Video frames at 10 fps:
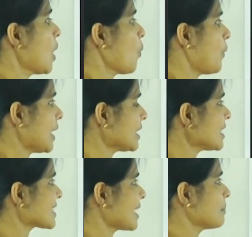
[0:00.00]
When the
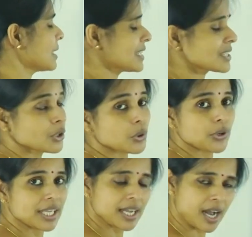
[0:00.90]
stem is
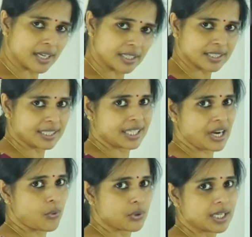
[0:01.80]
growing under the
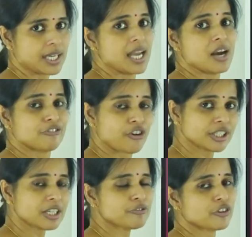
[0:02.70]
ground For
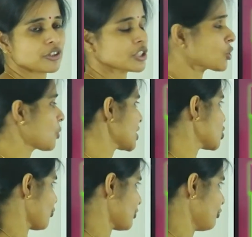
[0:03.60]
the
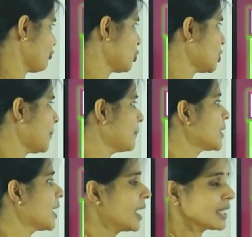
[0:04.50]
storage of the food,
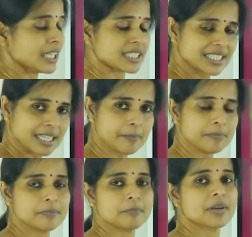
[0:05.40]
the stem
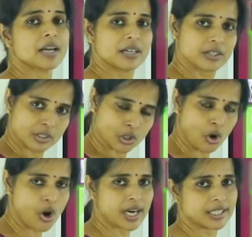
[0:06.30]

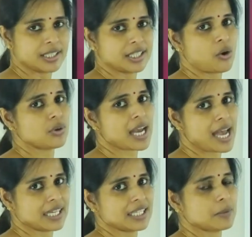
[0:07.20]
grow underground
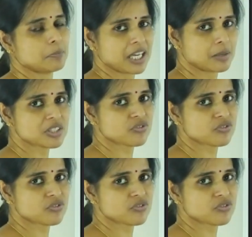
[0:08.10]
and it becomes